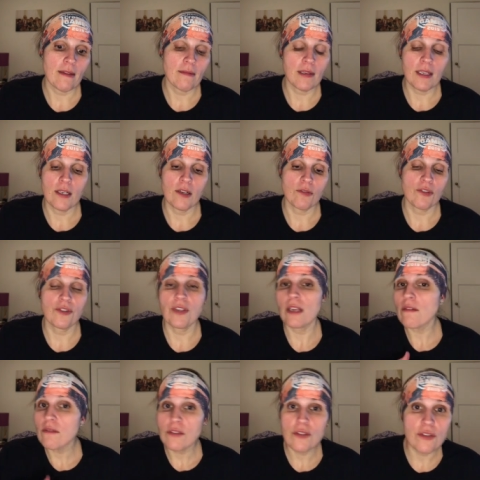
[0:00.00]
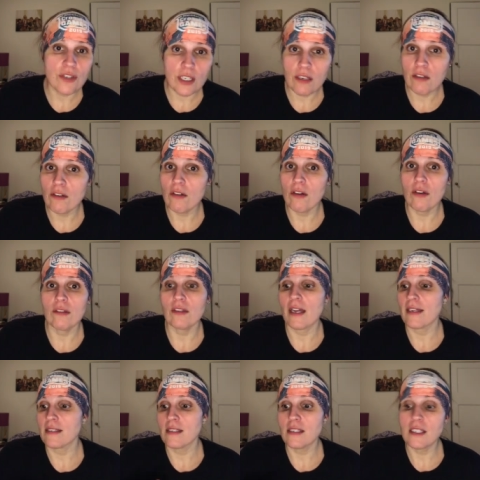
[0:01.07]
you know stainless steel
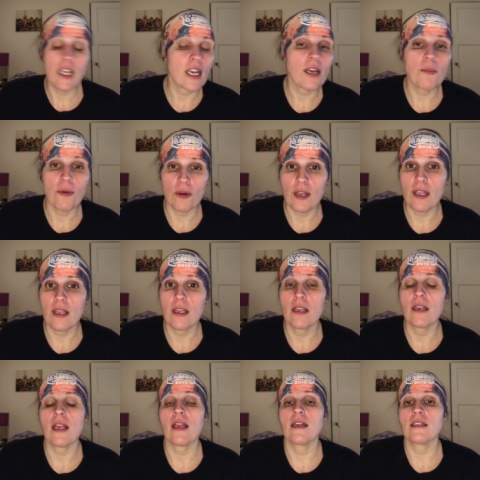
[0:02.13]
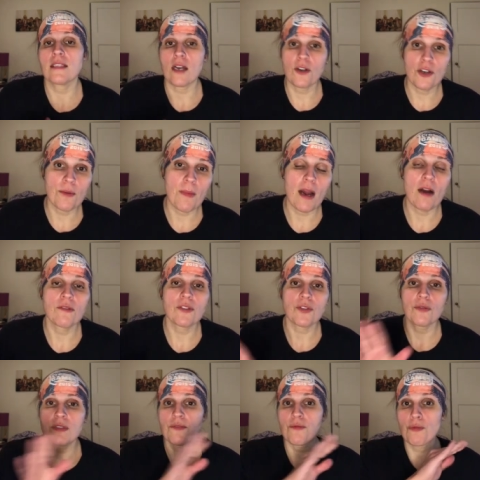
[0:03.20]
like sink put in and it's undermount
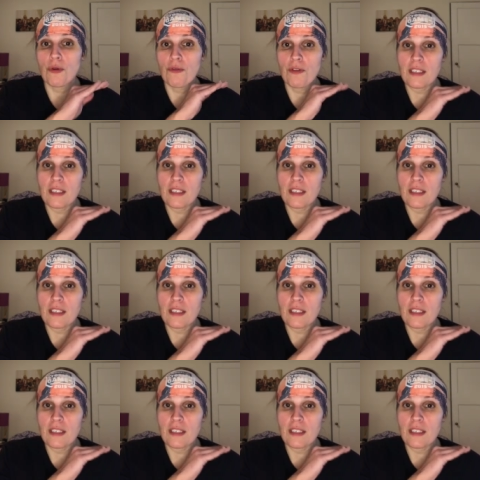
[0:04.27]
so it's real